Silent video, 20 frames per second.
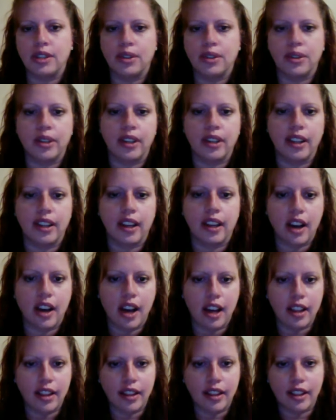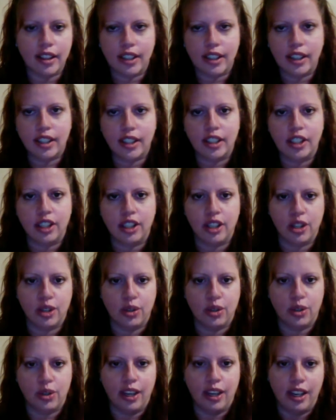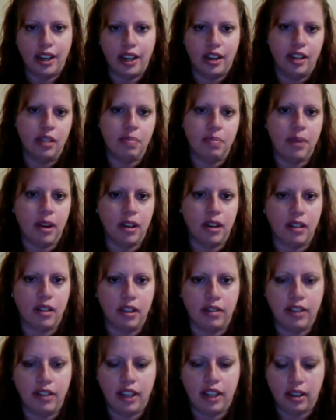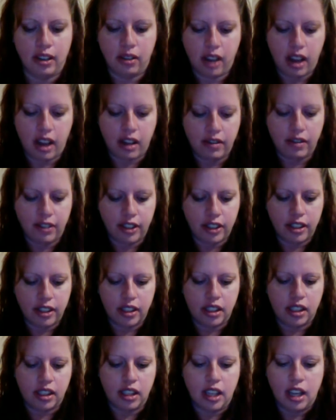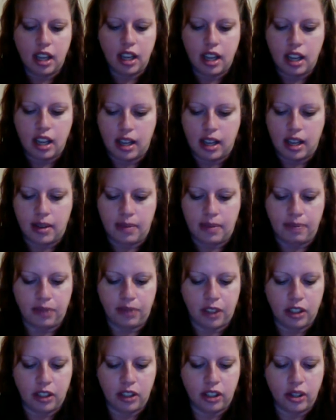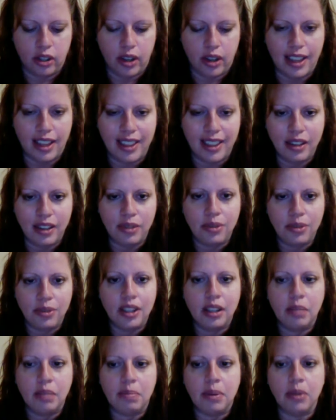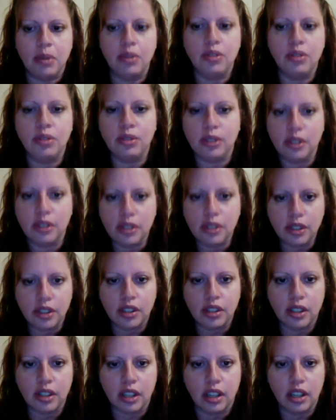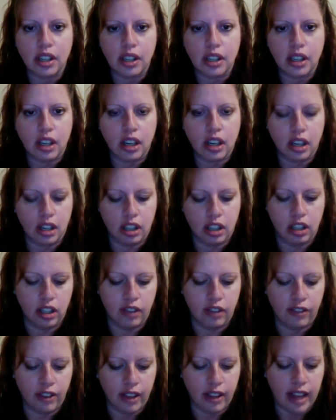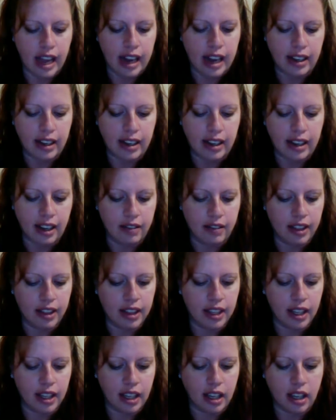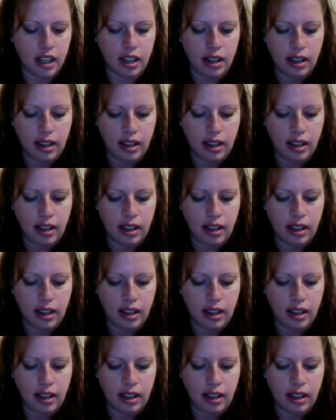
or the author, you know, here as part of the video conference. So I think really both tools are good for that kind of a thing.